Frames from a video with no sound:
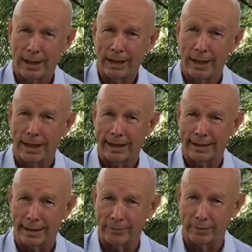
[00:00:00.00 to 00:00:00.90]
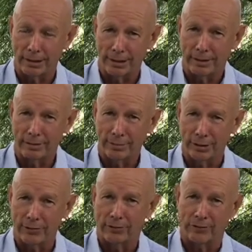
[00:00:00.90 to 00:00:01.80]
and then we
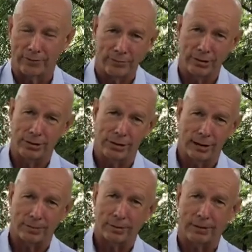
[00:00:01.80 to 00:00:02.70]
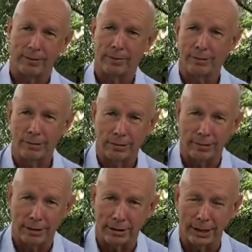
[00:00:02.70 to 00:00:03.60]
moved from Widgie up to Amamore.
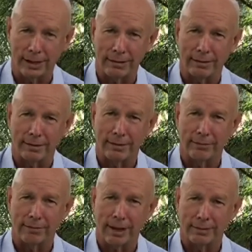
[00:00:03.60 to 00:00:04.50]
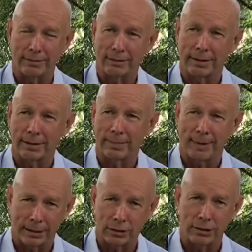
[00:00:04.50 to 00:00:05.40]
I think in one
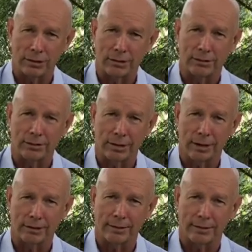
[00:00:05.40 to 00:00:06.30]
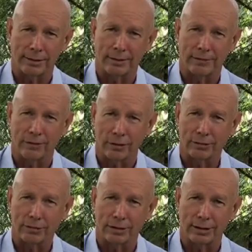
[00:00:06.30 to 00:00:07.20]
capacity or another I have
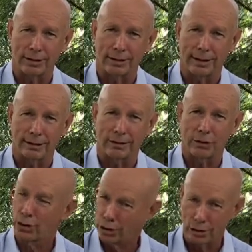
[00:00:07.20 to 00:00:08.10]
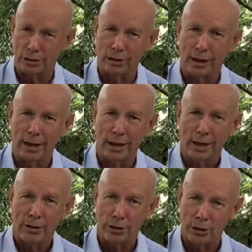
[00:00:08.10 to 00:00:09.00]
volunteered at
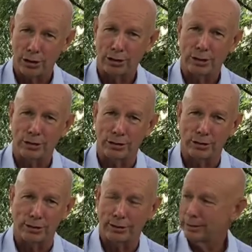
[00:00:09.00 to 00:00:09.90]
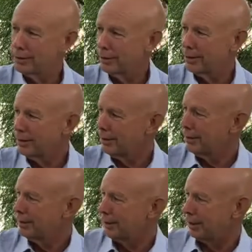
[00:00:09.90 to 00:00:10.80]
39,
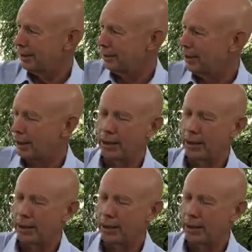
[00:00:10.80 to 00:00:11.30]
thank you Duck,